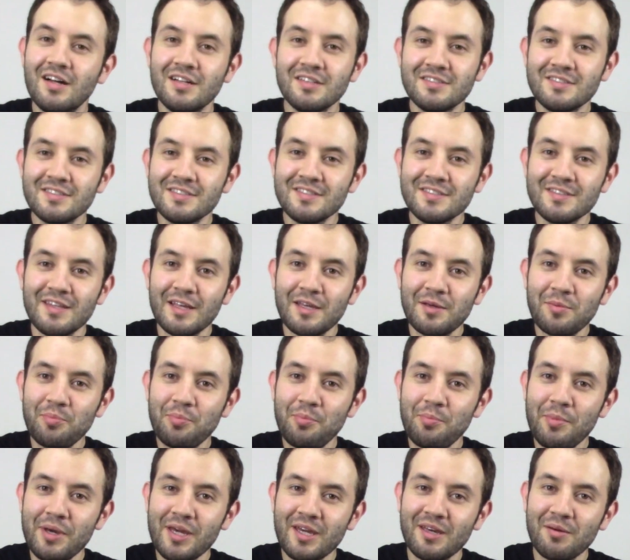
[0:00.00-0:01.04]
This is
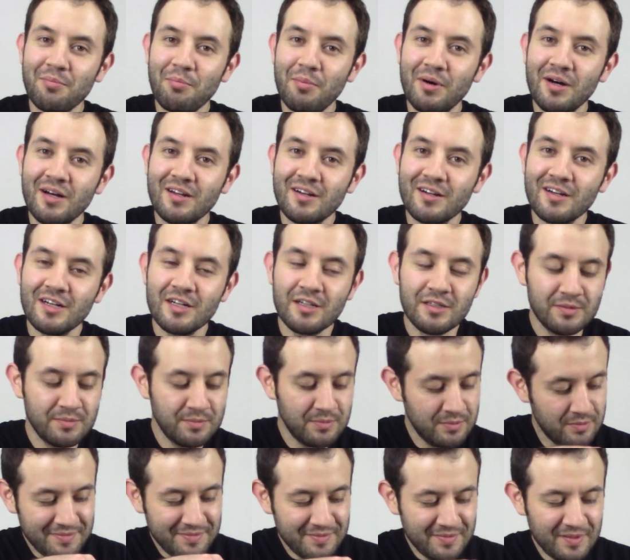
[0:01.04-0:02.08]
like making butter.
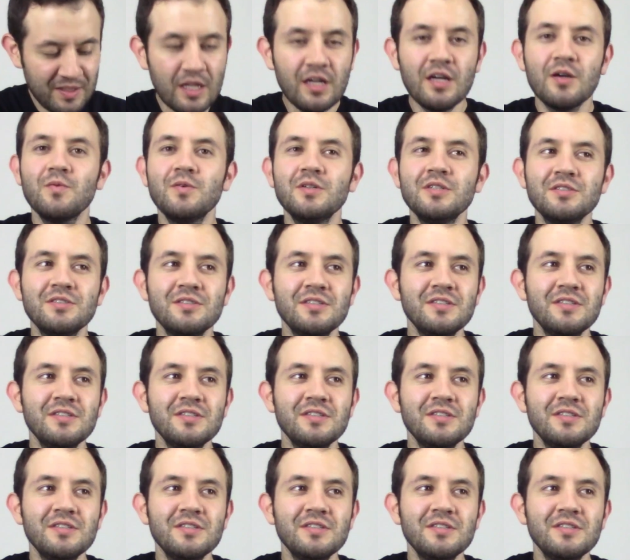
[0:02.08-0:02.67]
I wonder